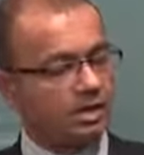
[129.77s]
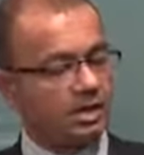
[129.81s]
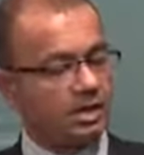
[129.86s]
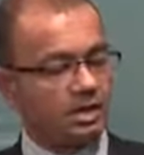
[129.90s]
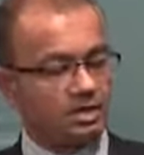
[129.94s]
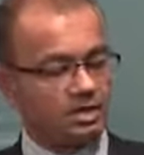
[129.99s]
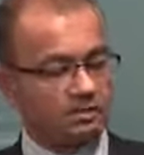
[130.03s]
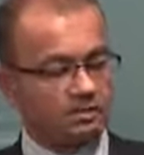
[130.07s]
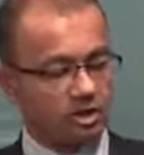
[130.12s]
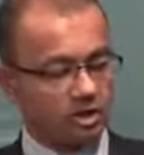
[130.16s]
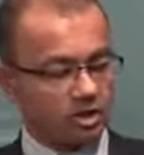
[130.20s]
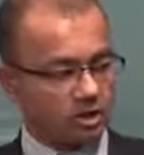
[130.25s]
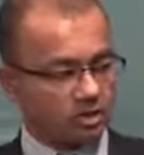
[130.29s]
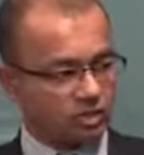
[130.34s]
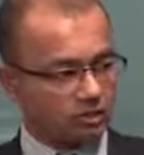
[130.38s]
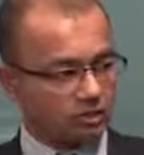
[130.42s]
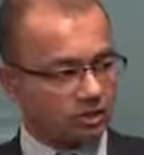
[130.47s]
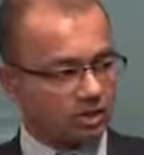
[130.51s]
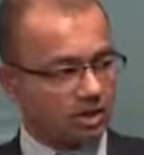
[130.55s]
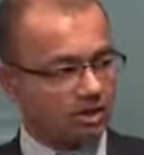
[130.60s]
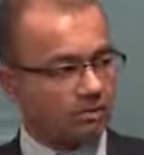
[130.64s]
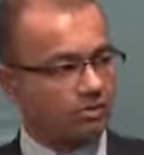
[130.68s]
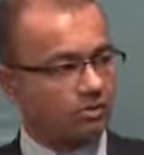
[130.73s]
and then make sure
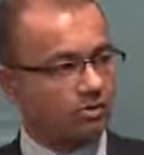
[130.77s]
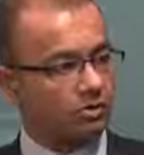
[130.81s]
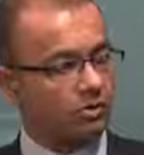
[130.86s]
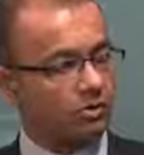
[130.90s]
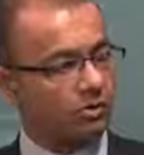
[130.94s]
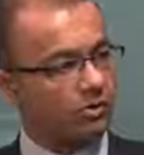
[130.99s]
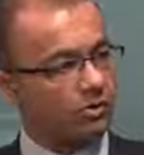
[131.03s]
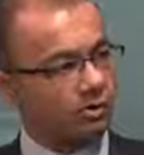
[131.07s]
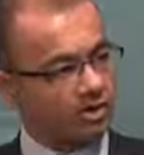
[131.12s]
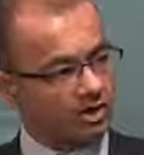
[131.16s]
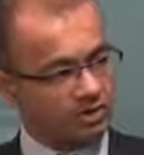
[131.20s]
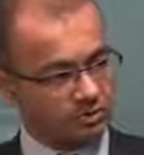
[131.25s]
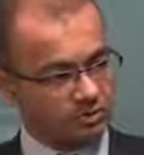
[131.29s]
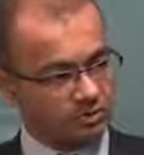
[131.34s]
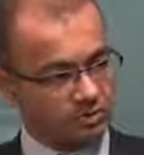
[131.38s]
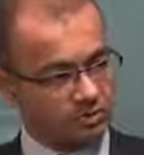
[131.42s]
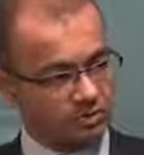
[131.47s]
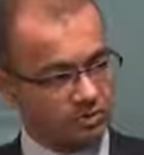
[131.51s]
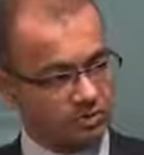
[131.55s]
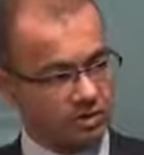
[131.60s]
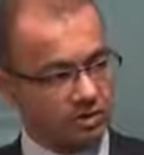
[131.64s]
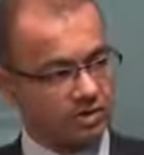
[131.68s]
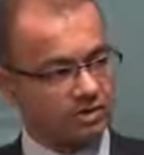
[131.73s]
you cover all
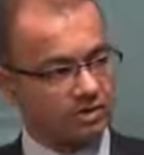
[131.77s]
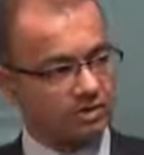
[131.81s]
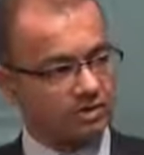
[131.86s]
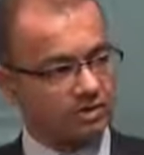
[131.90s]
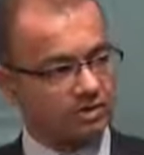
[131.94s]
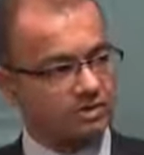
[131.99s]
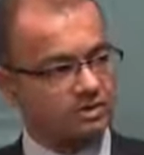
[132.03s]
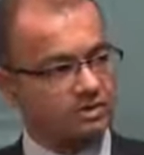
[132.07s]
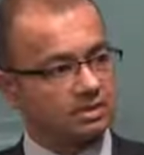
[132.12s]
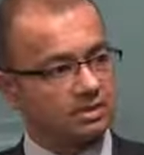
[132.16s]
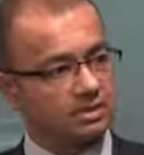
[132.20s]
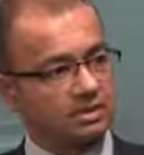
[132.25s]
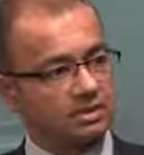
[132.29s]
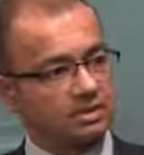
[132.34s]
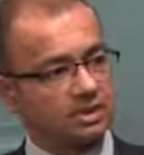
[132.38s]
exposed areas.